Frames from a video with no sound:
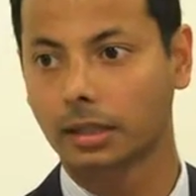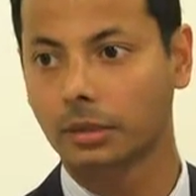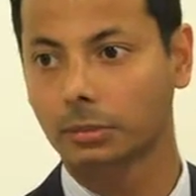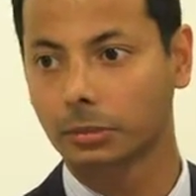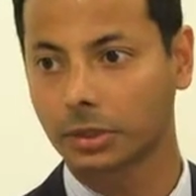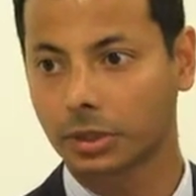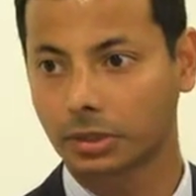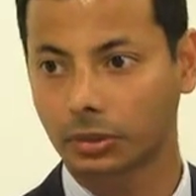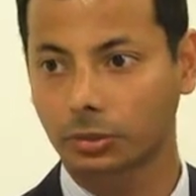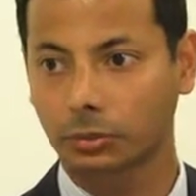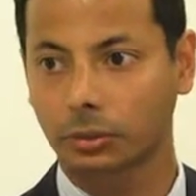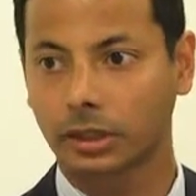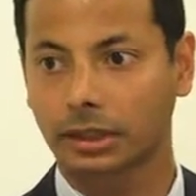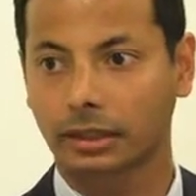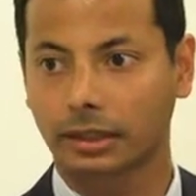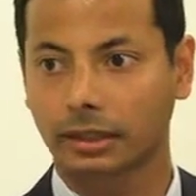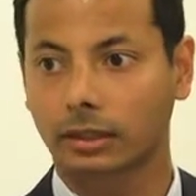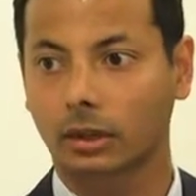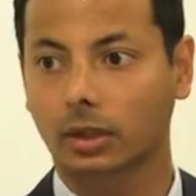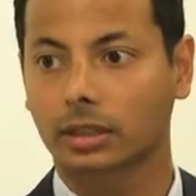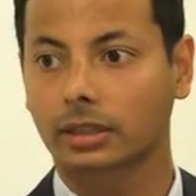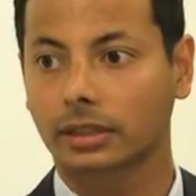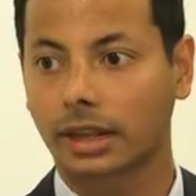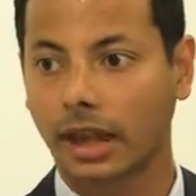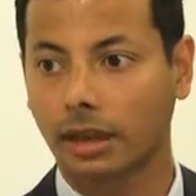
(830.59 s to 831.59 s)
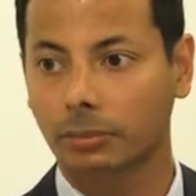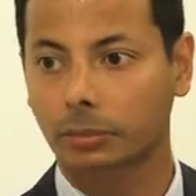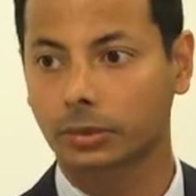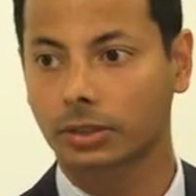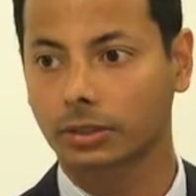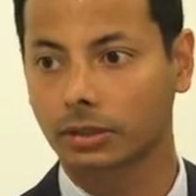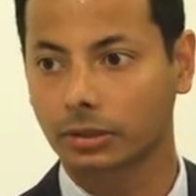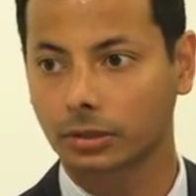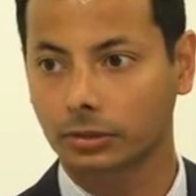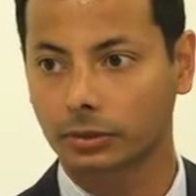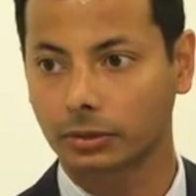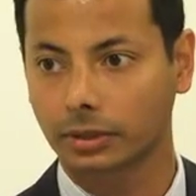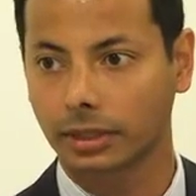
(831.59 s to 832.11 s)
Because we think on an
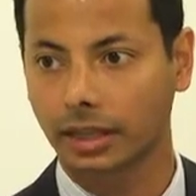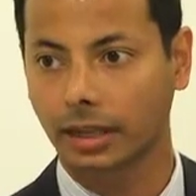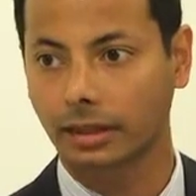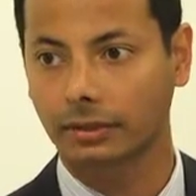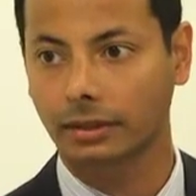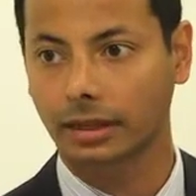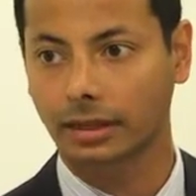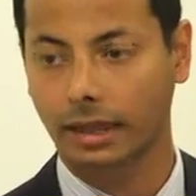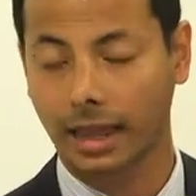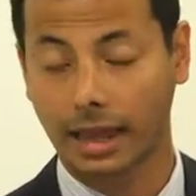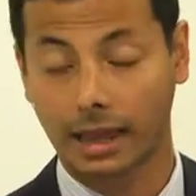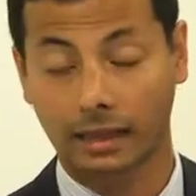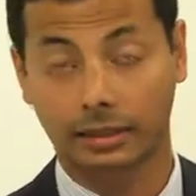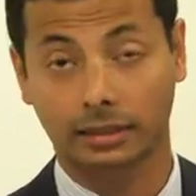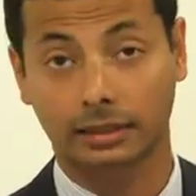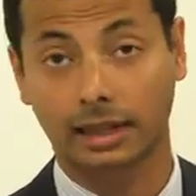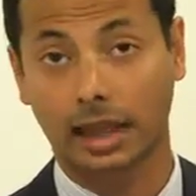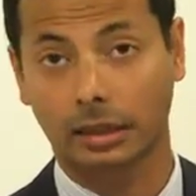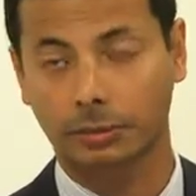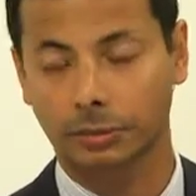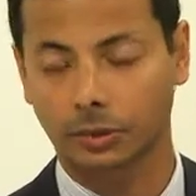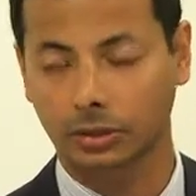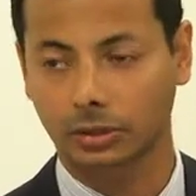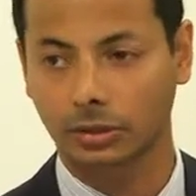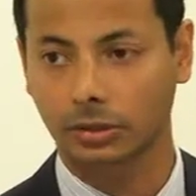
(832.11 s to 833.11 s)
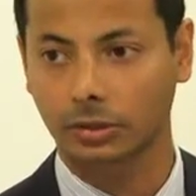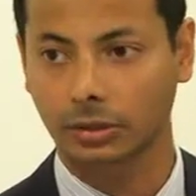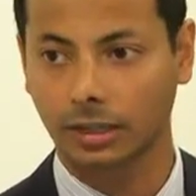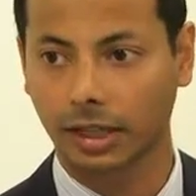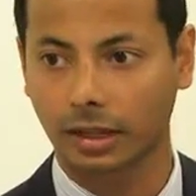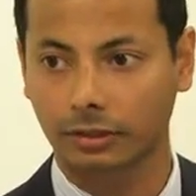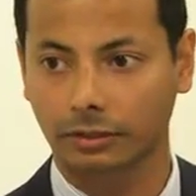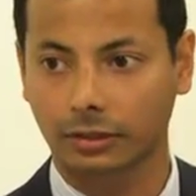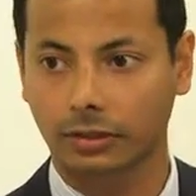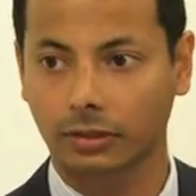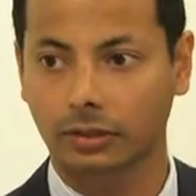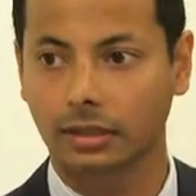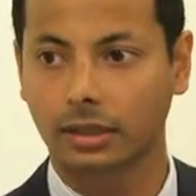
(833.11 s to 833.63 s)
absolute
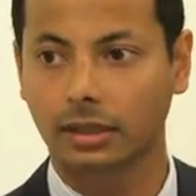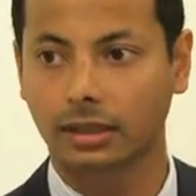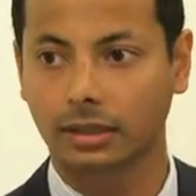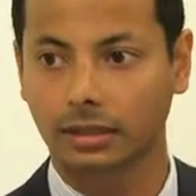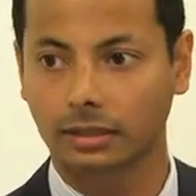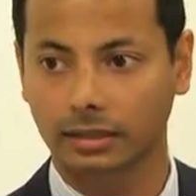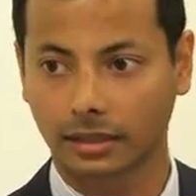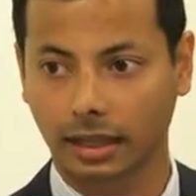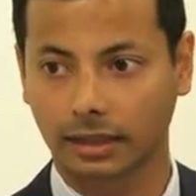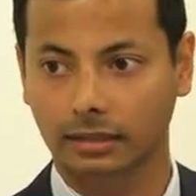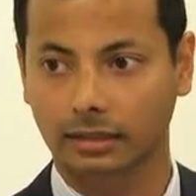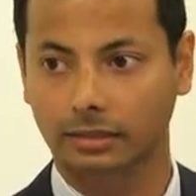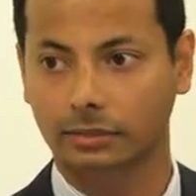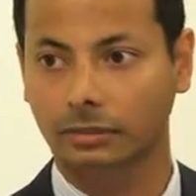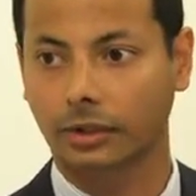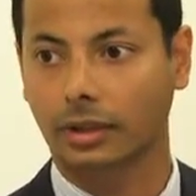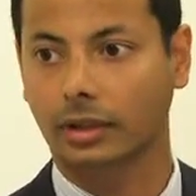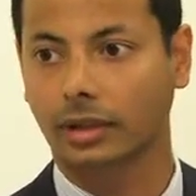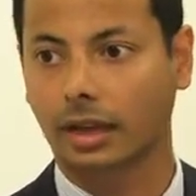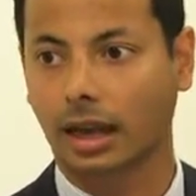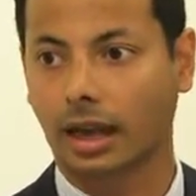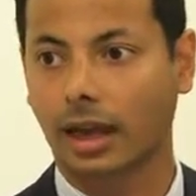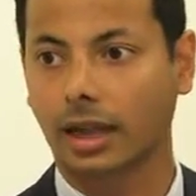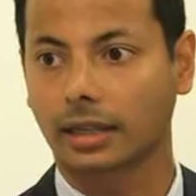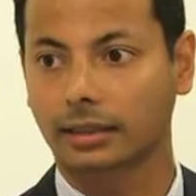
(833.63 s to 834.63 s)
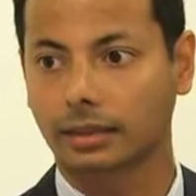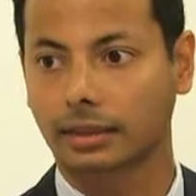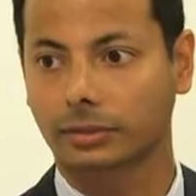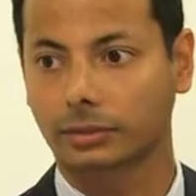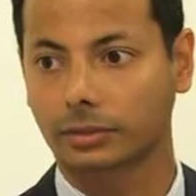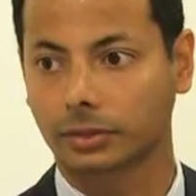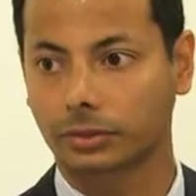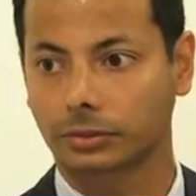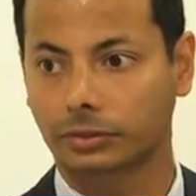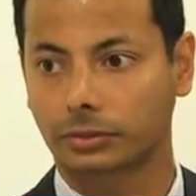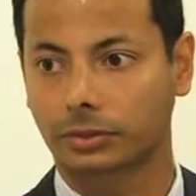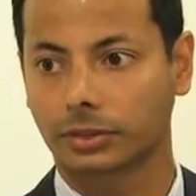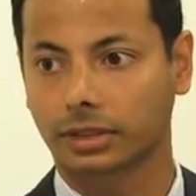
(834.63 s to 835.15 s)
level, that's a very high
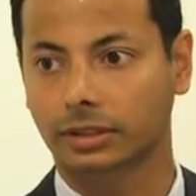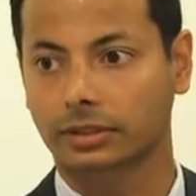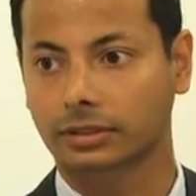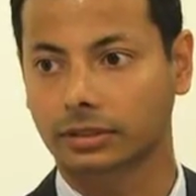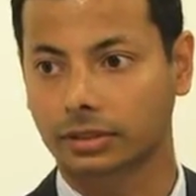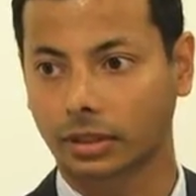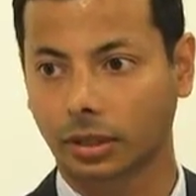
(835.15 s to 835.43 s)
level of risk.